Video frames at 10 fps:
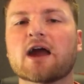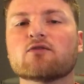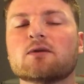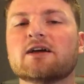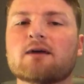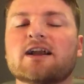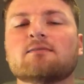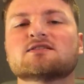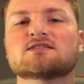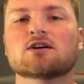back, everybody. My
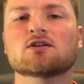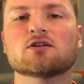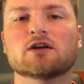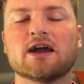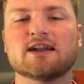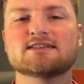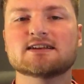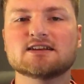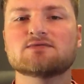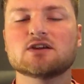name is Tucker, and in
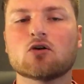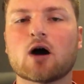today's video,